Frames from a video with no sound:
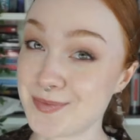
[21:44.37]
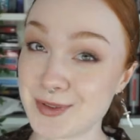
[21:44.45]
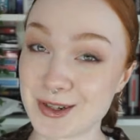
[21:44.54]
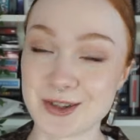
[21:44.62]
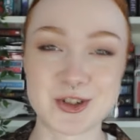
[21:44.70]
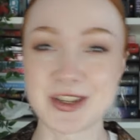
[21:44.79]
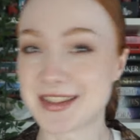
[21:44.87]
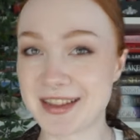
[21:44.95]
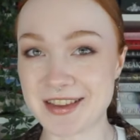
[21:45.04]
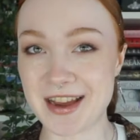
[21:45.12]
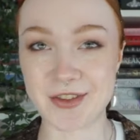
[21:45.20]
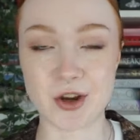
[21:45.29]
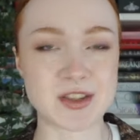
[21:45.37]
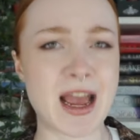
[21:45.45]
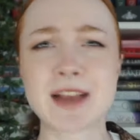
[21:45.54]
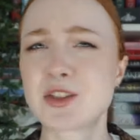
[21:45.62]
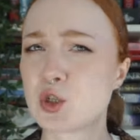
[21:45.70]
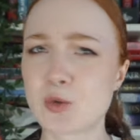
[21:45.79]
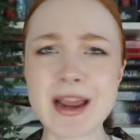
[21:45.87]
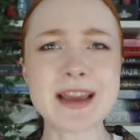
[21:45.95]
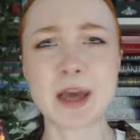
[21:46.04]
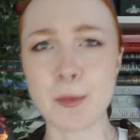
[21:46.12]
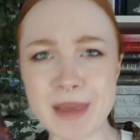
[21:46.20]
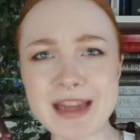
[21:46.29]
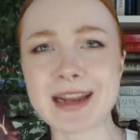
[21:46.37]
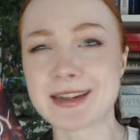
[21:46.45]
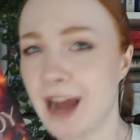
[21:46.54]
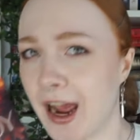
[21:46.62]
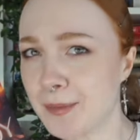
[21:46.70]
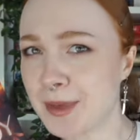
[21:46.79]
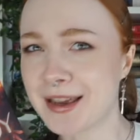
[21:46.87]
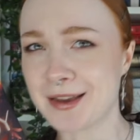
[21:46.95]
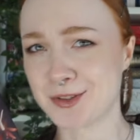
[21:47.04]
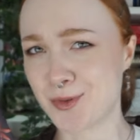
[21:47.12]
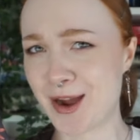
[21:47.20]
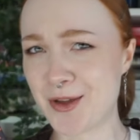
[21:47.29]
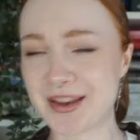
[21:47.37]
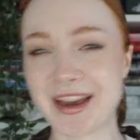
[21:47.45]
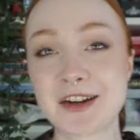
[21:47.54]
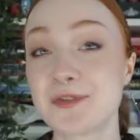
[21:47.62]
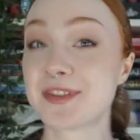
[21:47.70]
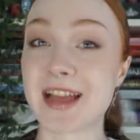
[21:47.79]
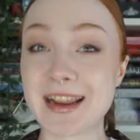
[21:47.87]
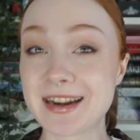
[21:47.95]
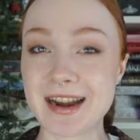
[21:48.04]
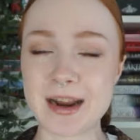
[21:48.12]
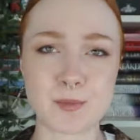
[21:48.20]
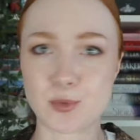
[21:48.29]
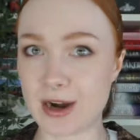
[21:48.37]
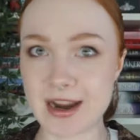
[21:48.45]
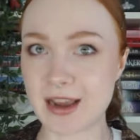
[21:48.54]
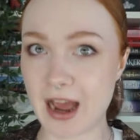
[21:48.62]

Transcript: book, just like the others, has great comedic timing as well that kind of lighten and break